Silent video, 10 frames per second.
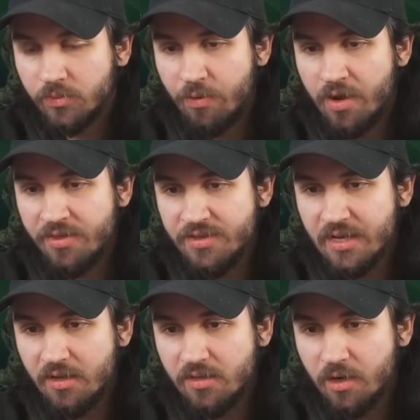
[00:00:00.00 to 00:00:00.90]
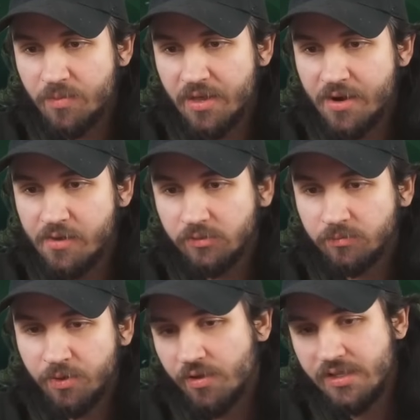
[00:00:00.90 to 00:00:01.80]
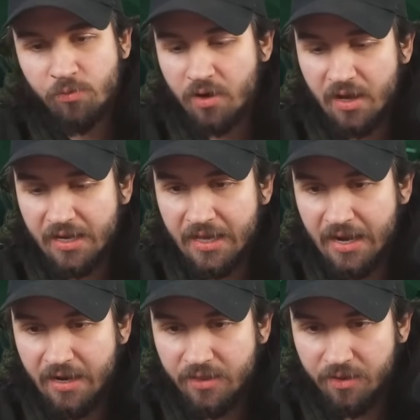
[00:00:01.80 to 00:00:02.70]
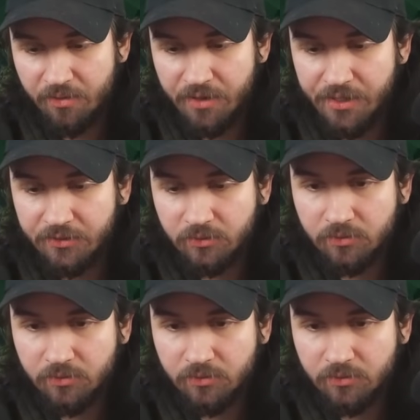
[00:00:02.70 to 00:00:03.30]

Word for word: Okay, we got the Skeleton Army there, but we're not going to get anything, really.